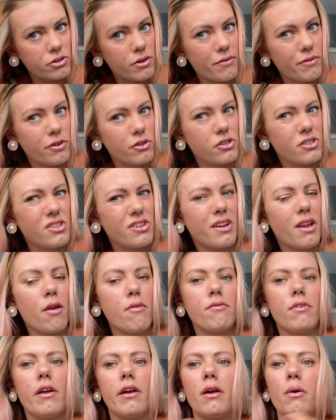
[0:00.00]
So if you're just looking
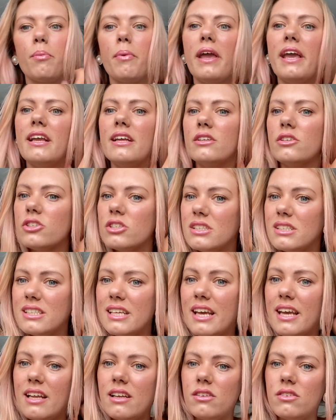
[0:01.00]
for like a peachy
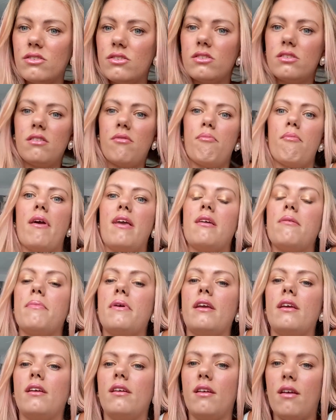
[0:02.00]
tinge, then
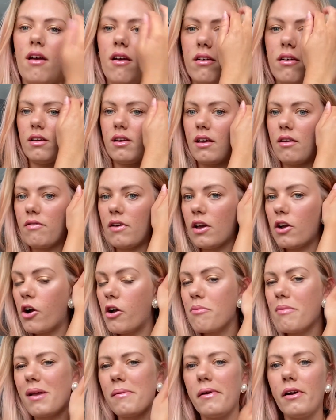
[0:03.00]
maybe give it a go.
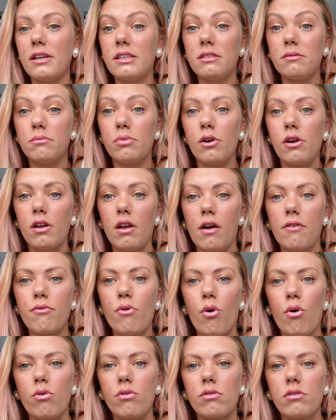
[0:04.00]
Maybe I didn't put enough
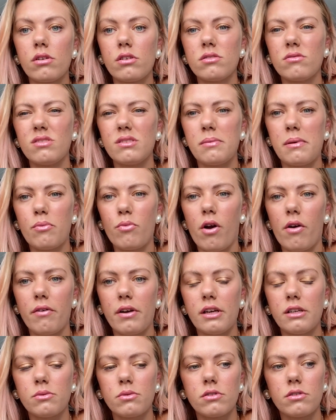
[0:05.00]
on because I was a bit
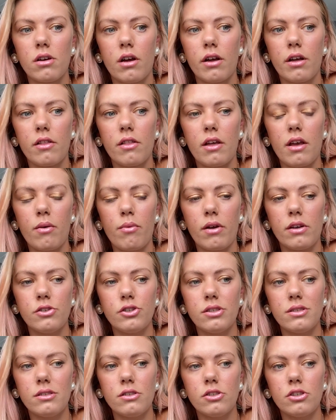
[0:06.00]
worried, wasn't I, that it went
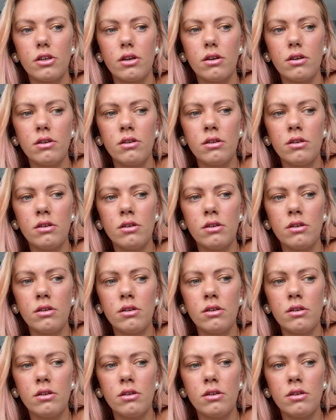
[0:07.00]
ginger.